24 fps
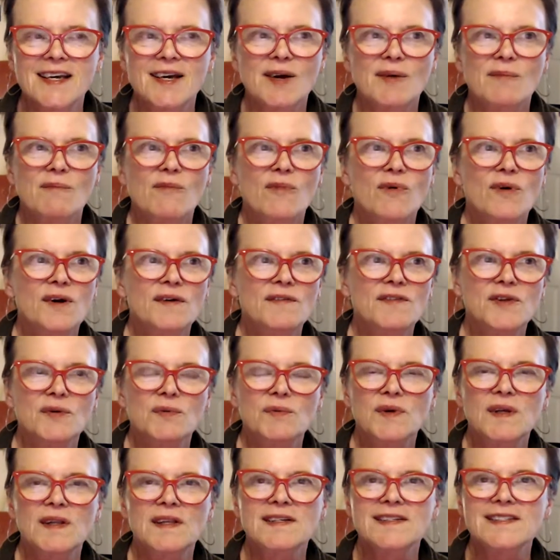more of the
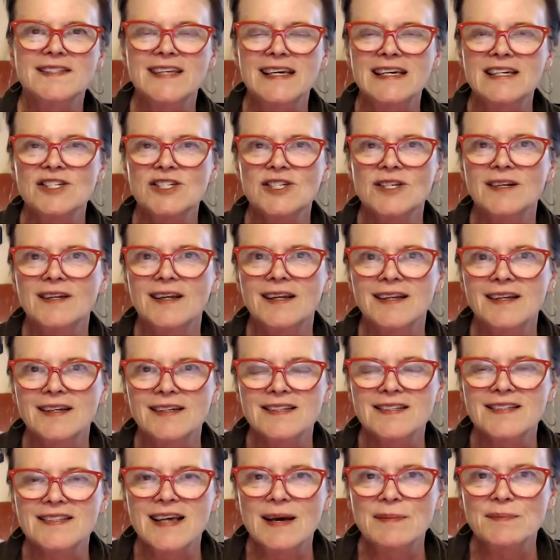realization and
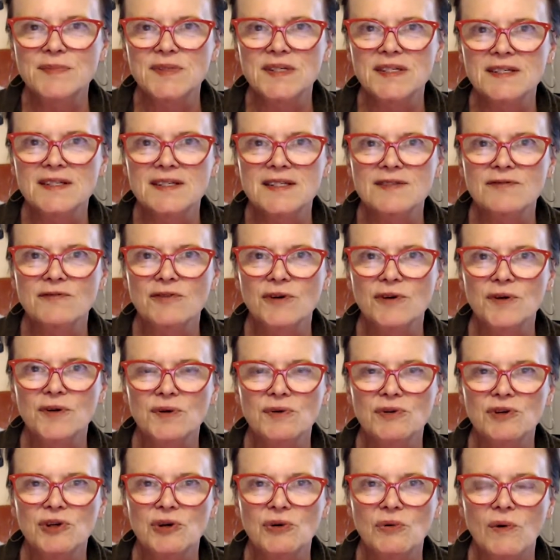acceptance for who
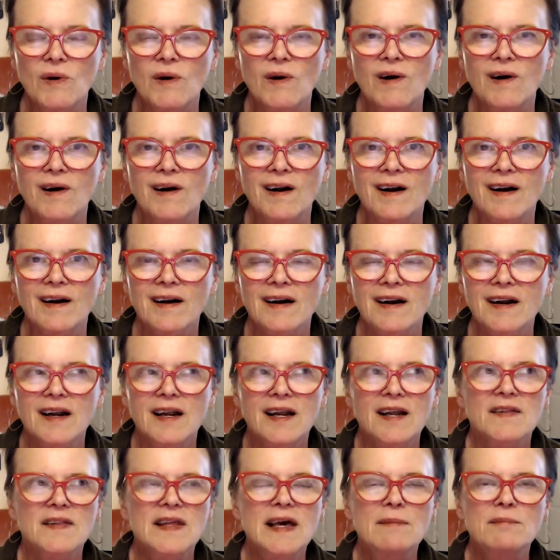you are,
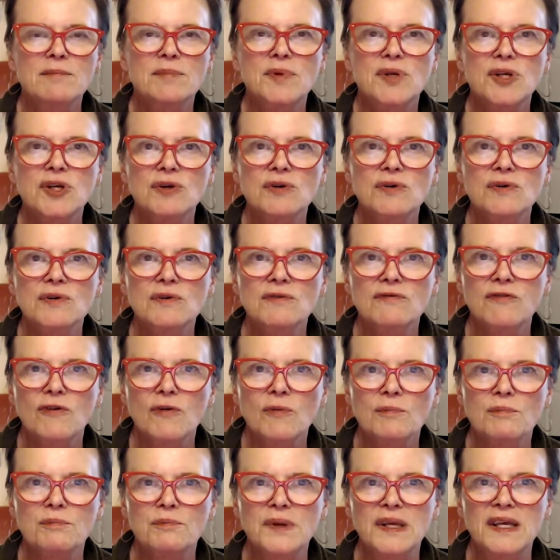that
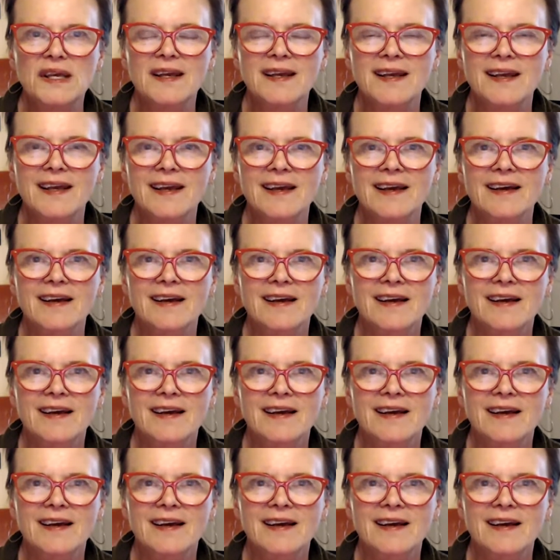beautiful being.